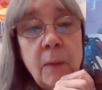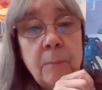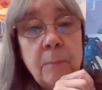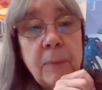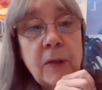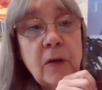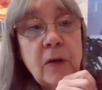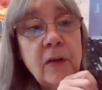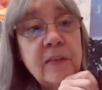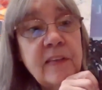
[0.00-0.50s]

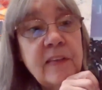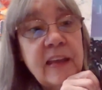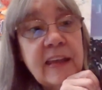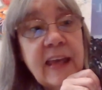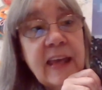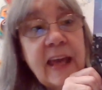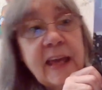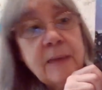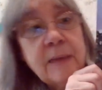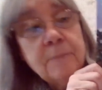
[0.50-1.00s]
because they
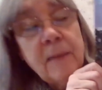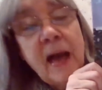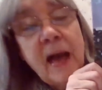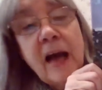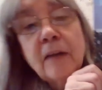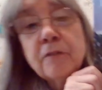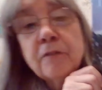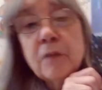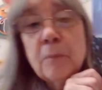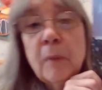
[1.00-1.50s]
came
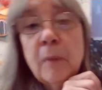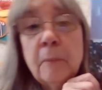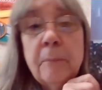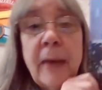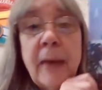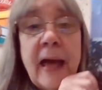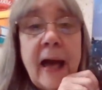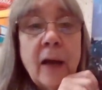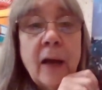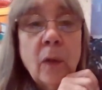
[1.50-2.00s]
back from a
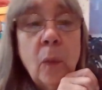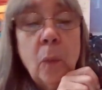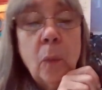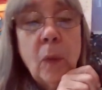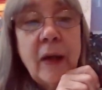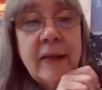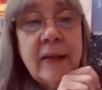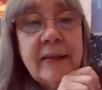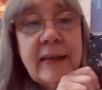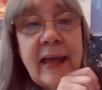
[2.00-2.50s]
battle
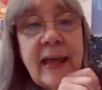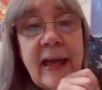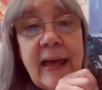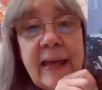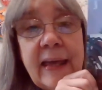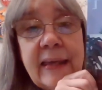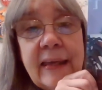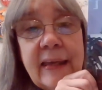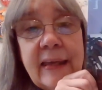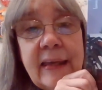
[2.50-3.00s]
one
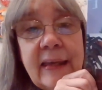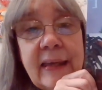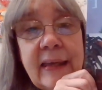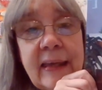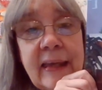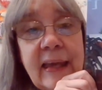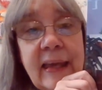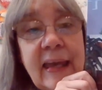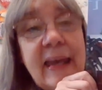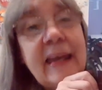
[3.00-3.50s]
day
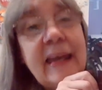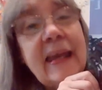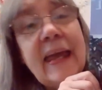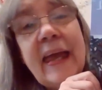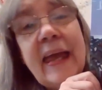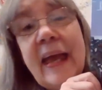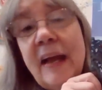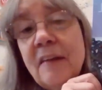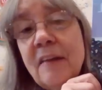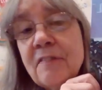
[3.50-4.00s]
and
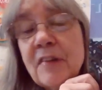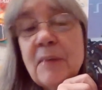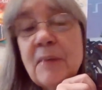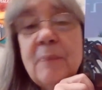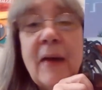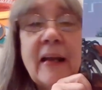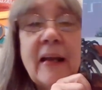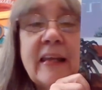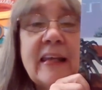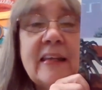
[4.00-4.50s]

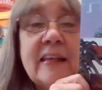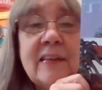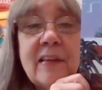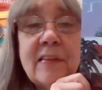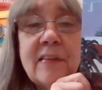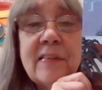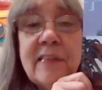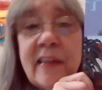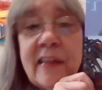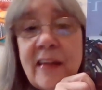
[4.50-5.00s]
everybody in
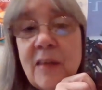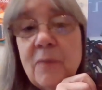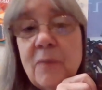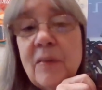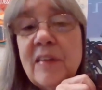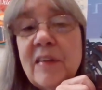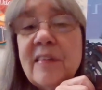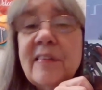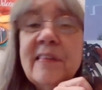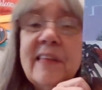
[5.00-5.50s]
the city
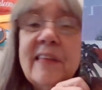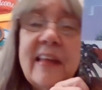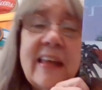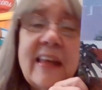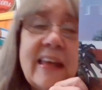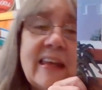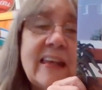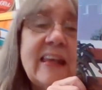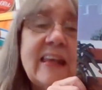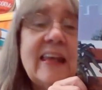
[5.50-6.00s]
was
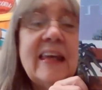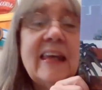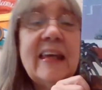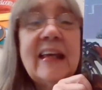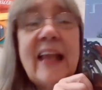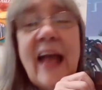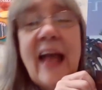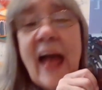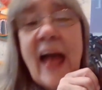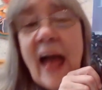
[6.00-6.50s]
singing
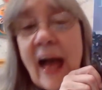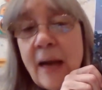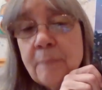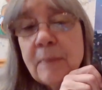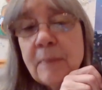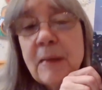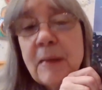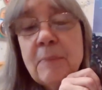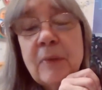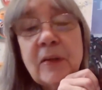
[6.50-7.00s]
and
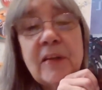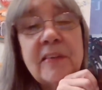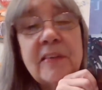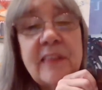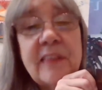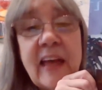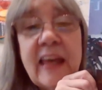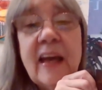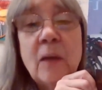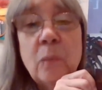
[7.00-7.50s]
happy because
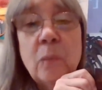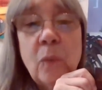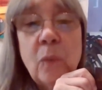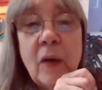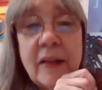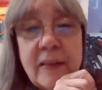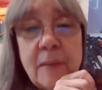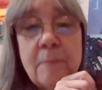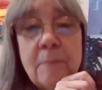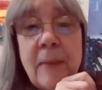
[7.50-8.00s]
they had
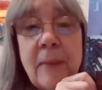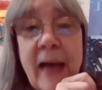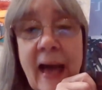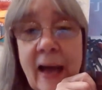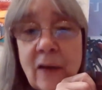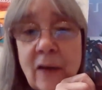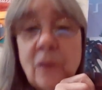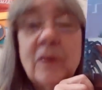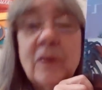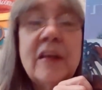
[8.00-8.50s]
won the
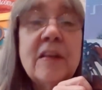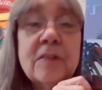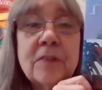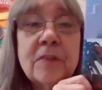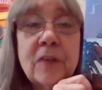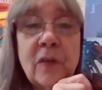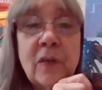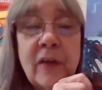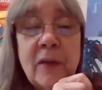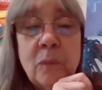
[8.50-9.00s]
battle.
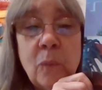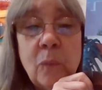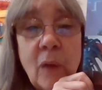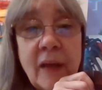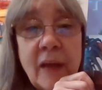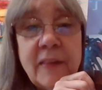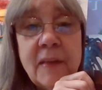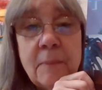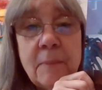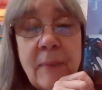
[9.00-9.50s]
Israel had
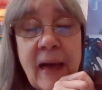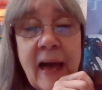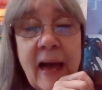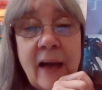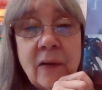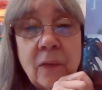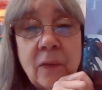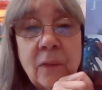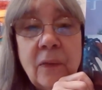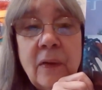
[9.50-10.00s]
won the
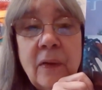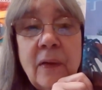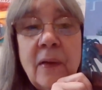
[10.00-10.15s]
battle.